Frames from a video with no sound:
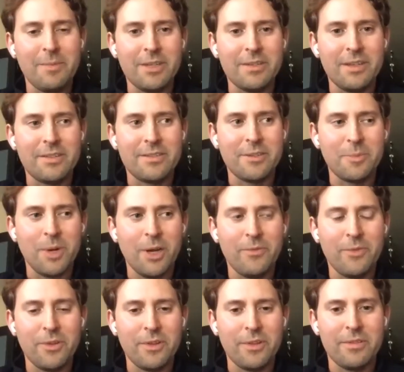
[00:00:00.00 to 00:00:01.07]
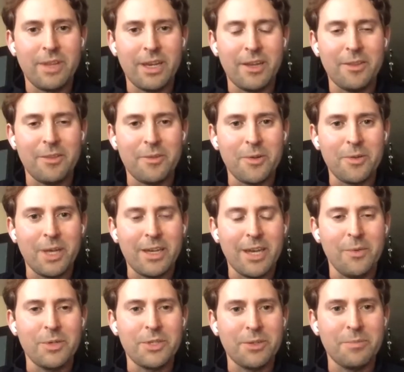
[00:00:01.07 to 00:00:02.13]
It's super helpful thinking through like
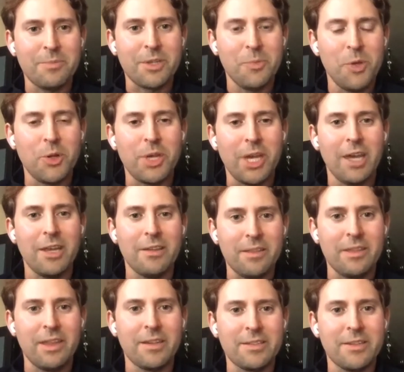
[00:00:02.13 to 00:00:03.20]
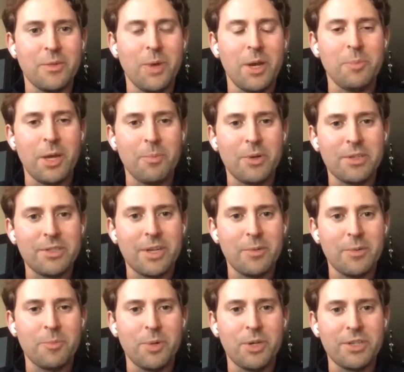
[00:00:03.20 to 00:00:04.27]
how we should communicate things in the white paper. So I
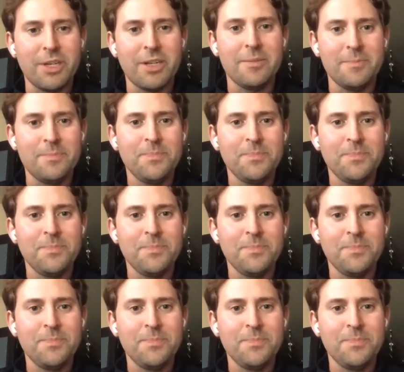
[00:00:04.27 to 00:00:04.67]
really appreciate it.